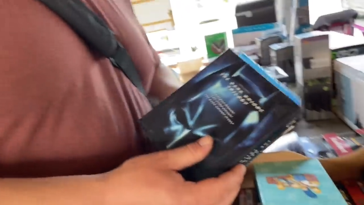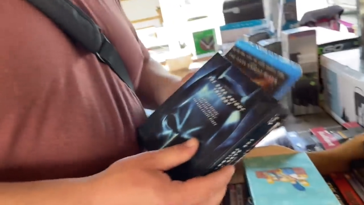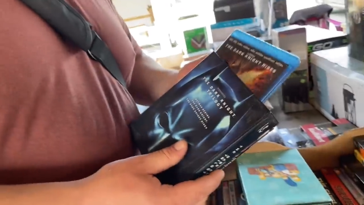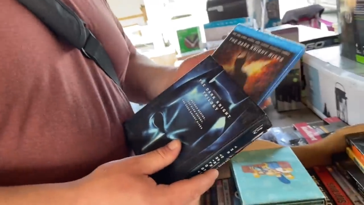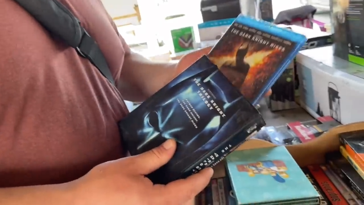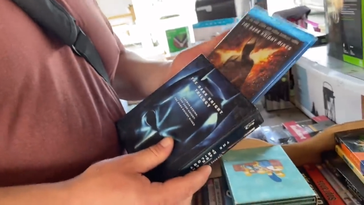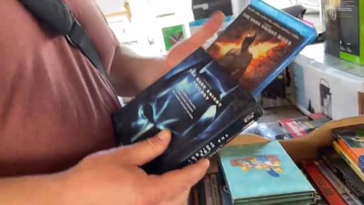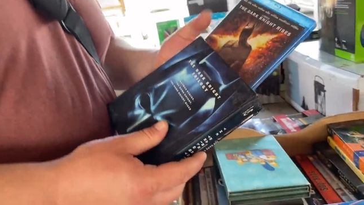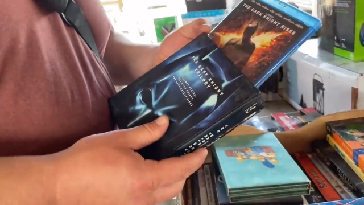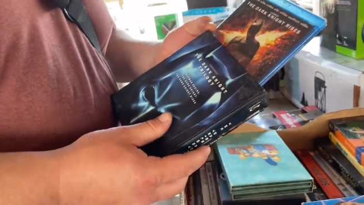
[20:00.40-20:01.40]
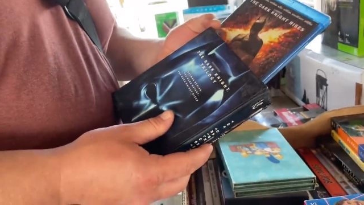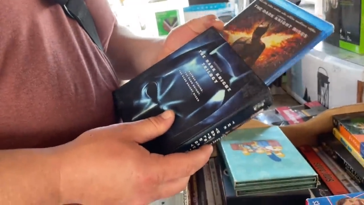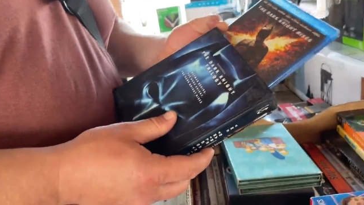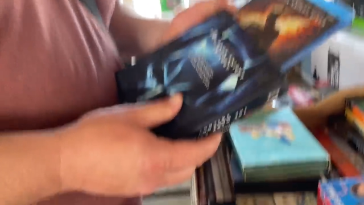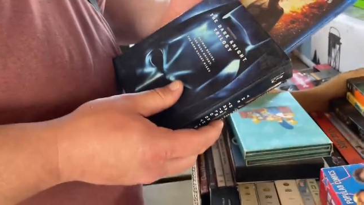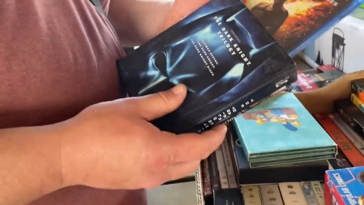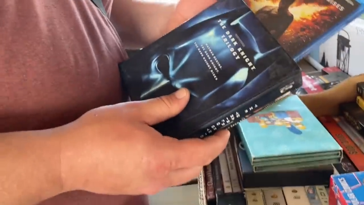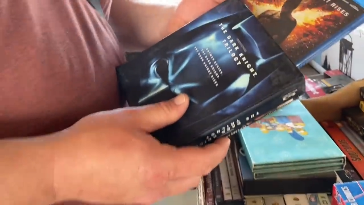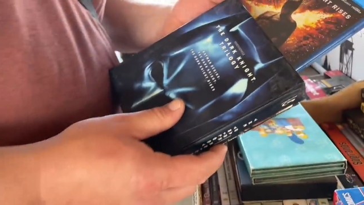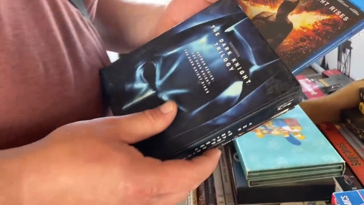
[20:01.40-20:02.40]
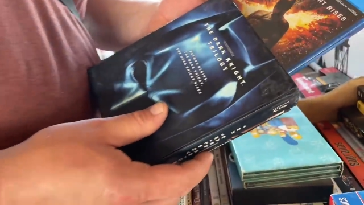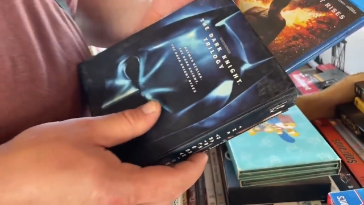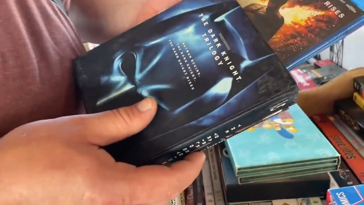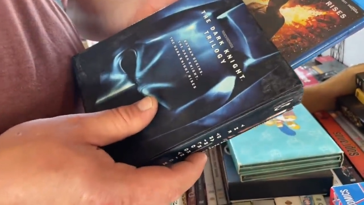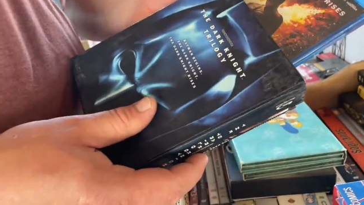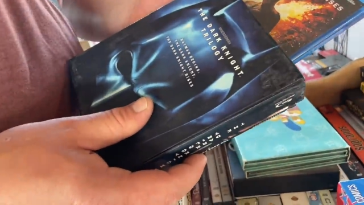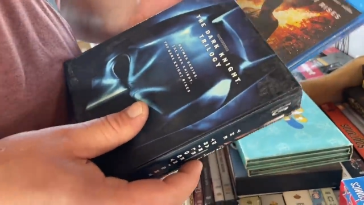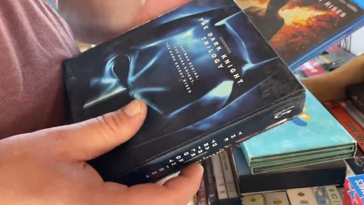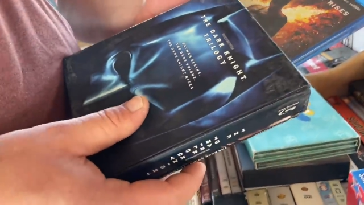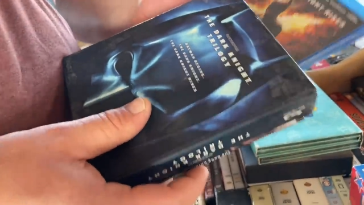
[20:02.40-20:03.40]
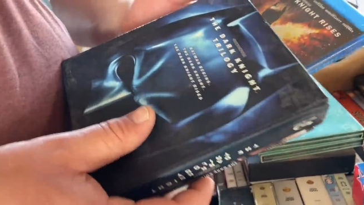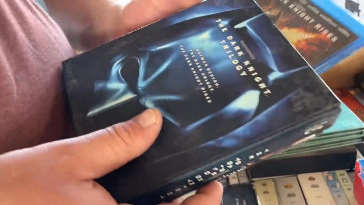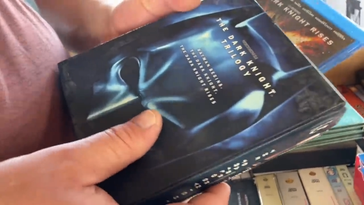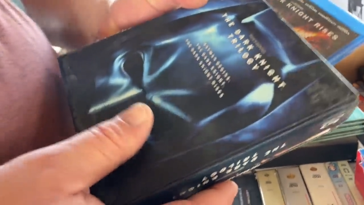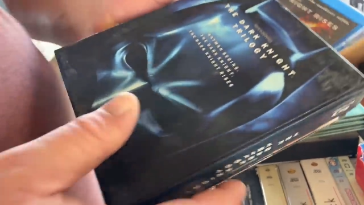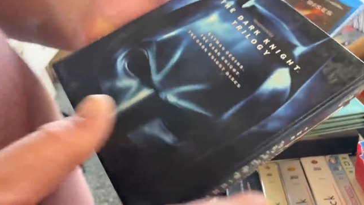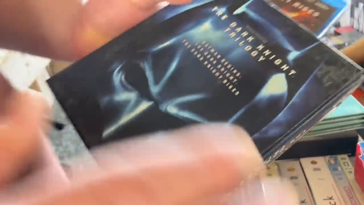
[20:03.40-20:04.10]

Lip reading: No face is visible, so there are no lips to read.